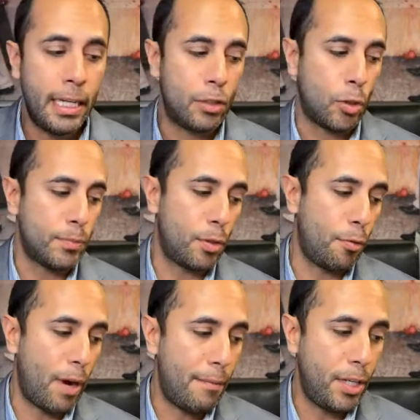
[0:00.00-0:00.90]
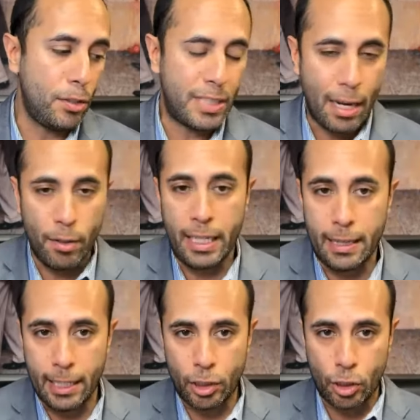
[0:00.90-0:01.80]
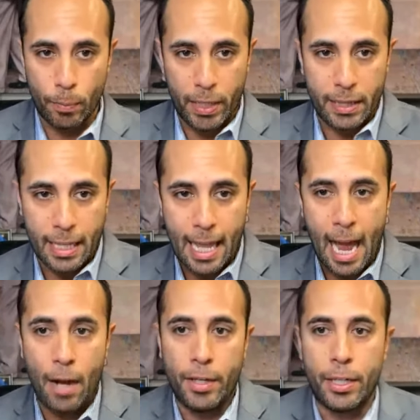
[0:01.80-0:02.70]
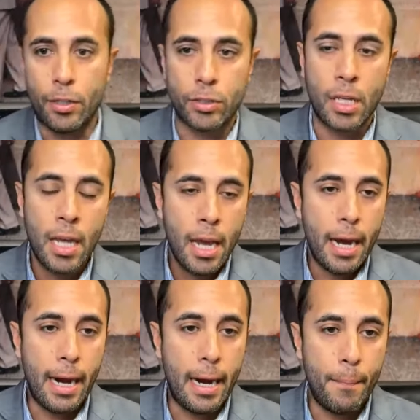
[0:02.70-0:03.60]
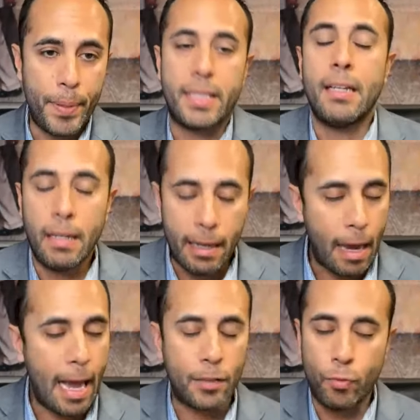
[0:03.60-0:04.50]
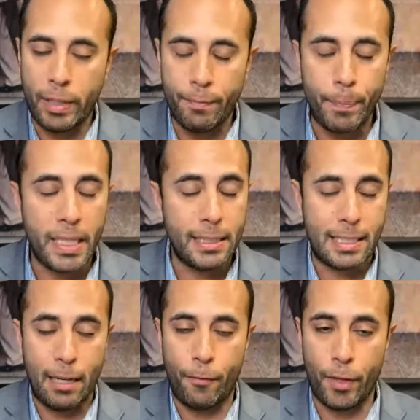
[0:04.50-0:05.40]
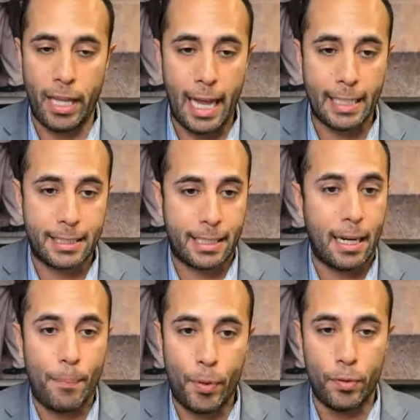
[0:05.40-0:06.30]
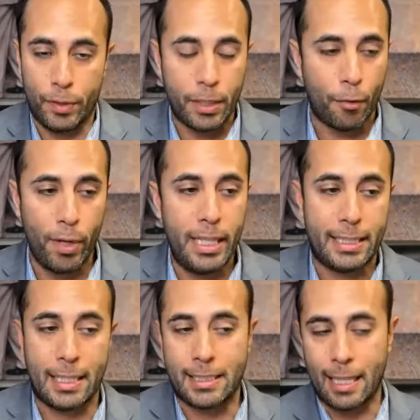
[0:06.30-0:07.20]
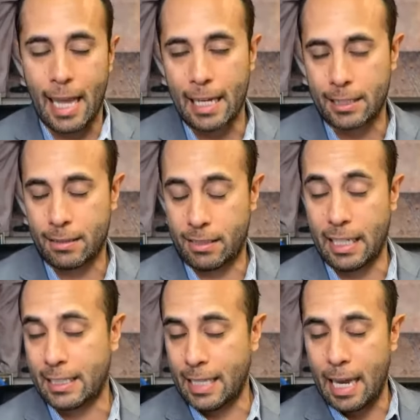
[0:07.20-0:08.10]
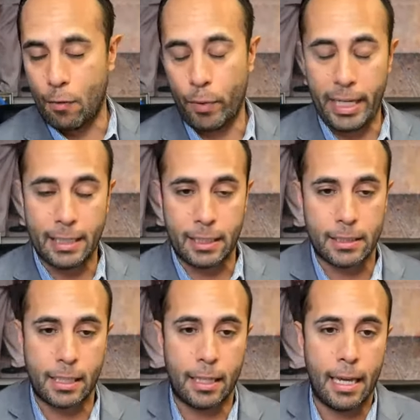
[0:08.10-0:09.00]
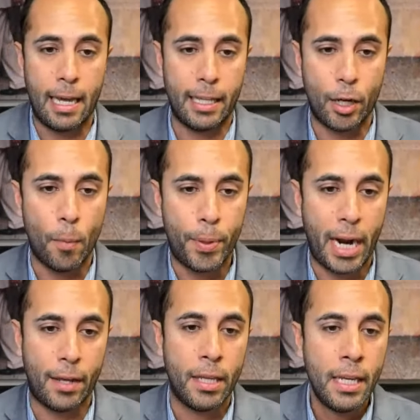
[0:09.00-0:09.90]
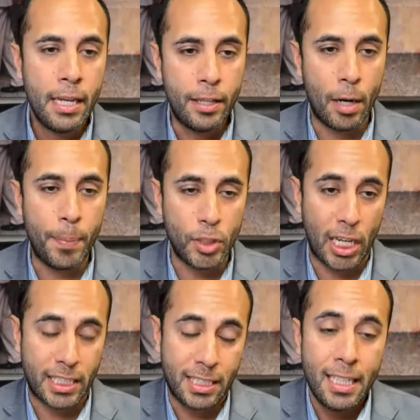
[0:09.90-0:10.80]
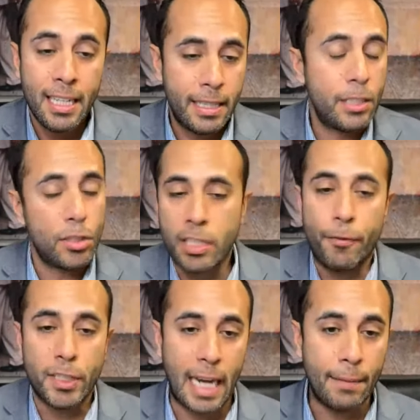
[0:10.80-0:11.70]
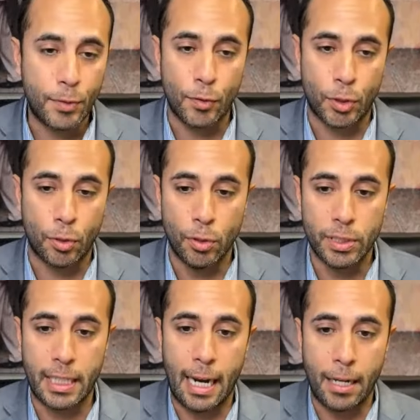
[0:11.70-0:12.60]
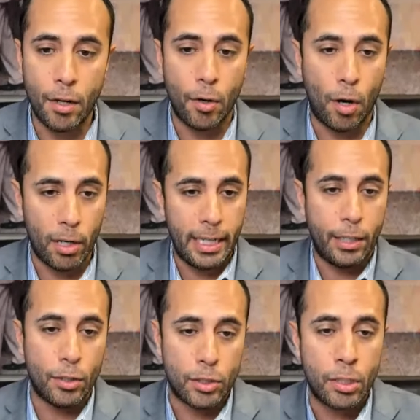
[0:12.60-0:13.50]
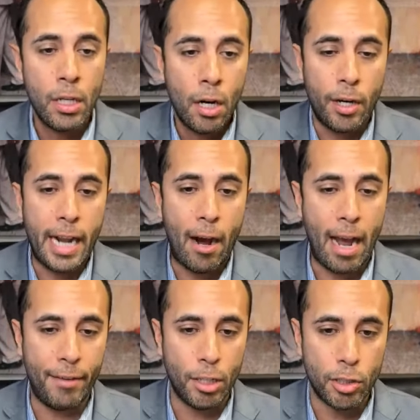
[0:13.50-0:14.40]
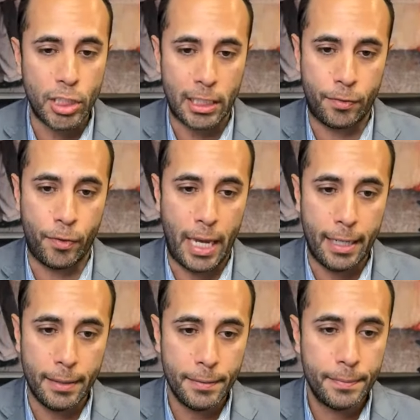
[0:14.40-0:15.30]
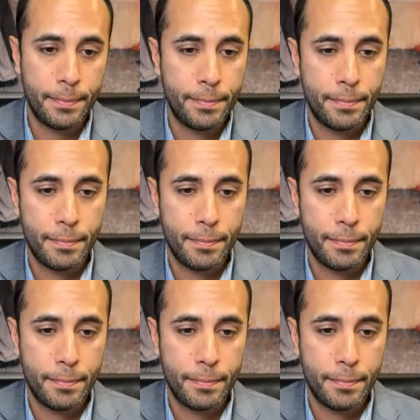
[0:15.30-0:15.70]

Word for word: in terms of the revenues, not only in this year, but in the out years? Uh, but as we've been saying for the last couple, you know, really since the last six, eight weeks since the LAO put out their projection. These are different times for schools, and I know our leaders are now having to adjust for that. Yeah,